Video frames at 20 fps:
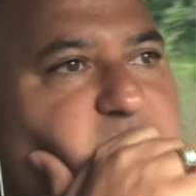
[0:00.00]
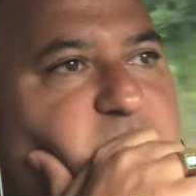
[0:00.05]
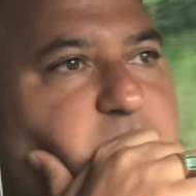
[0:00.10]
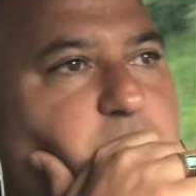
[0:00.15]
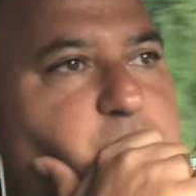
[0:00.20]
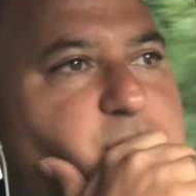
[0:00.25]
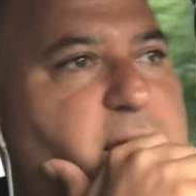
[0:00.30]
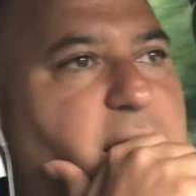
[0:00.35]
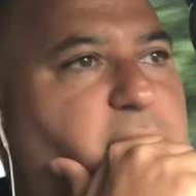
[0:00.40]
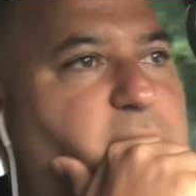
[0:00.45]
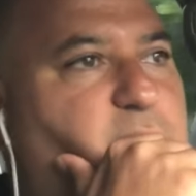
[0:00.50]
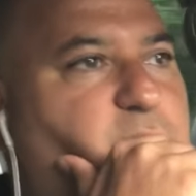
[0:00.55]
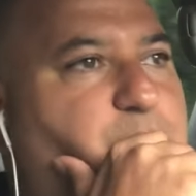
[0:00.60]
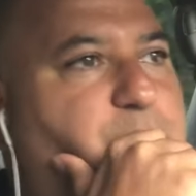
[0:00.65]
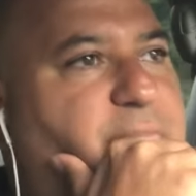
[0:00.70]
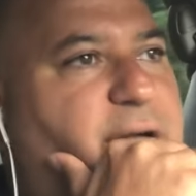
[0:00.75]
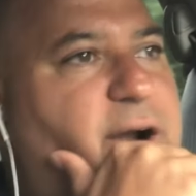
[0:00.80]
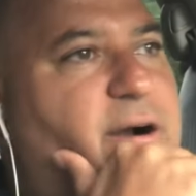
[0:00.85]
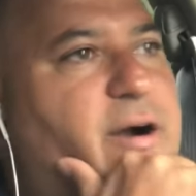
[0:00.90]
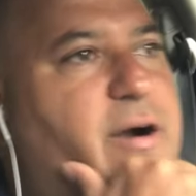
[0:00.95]
Was that a little
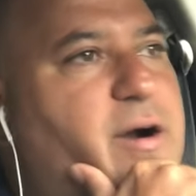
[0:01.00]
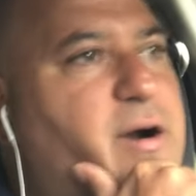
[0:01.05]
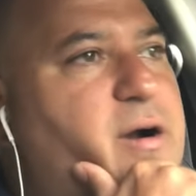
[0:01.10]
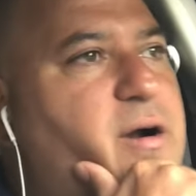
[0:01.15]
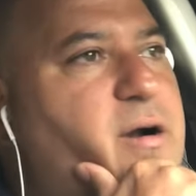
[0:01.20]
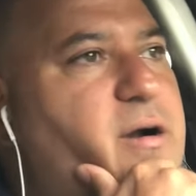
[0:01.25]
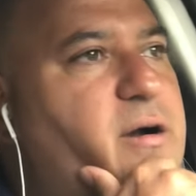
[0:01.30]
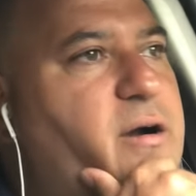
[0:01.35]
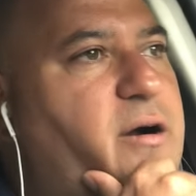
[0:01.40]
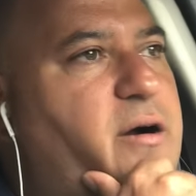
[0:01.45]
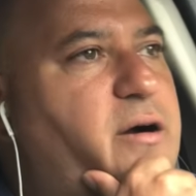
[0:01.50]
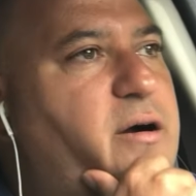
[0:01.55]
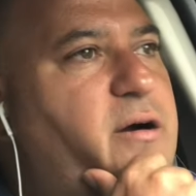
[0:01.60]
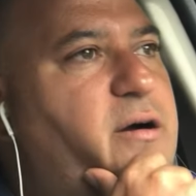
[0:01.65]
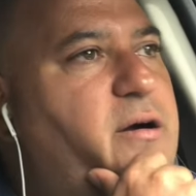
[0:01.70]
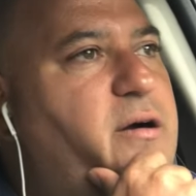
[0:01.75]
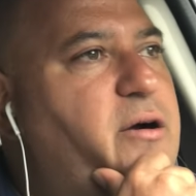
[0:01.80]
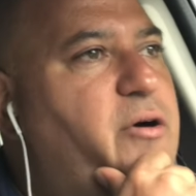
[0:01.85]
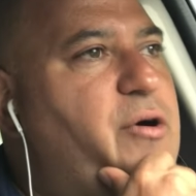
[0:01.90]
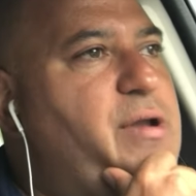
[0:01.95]
bear?
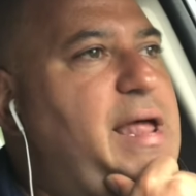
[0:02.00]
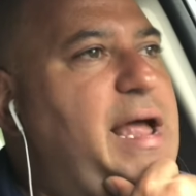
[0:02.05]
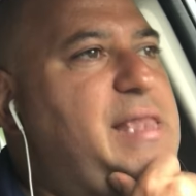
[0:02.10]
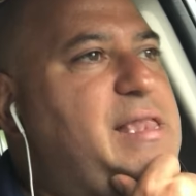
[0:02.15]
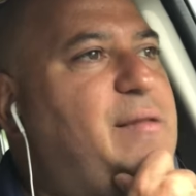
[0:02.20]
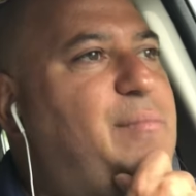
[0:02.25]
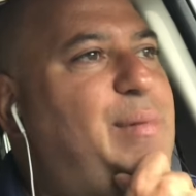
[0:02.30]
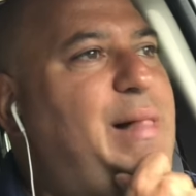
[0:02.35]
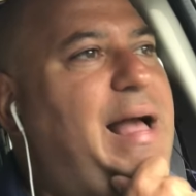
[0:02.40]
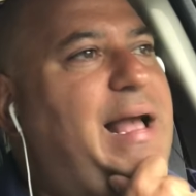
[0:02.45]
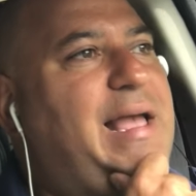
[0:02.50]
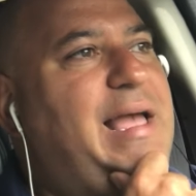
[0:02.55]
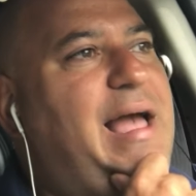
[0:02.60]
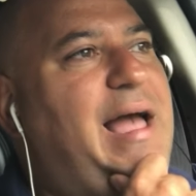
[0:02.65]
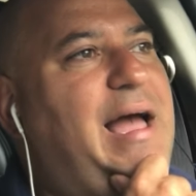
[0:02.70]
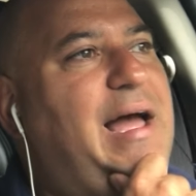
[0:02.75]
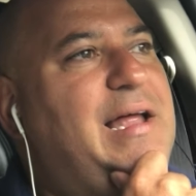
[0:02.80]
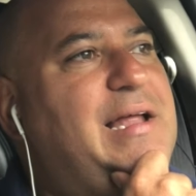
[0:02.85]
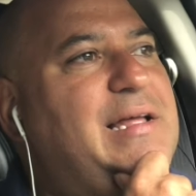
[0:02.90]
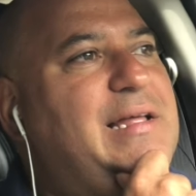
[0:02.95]
Or that's a black
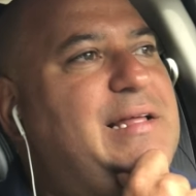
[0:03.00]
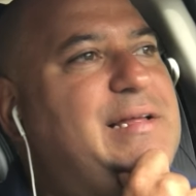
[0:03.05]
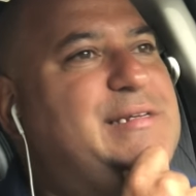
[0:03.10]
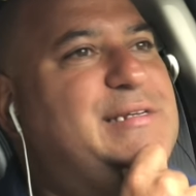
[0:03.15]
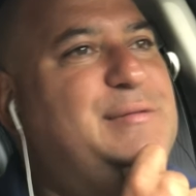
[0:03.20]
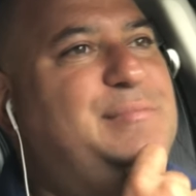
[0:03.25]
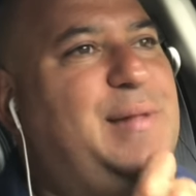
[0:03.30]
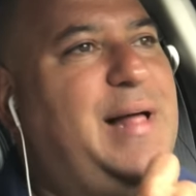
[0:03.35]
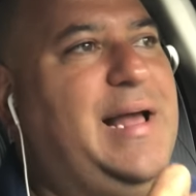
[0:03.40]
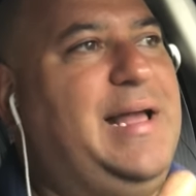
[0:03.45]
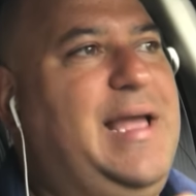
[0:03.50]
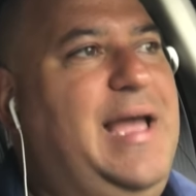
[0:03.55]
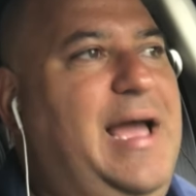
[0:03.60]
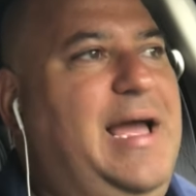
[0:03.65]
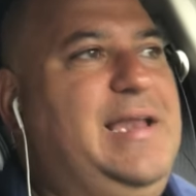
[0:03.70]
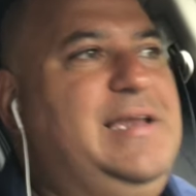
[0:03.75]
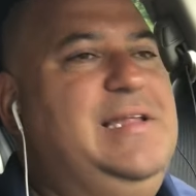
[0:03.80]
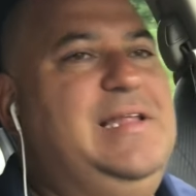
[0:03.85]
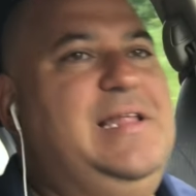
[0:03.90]
cat. That's a black cat.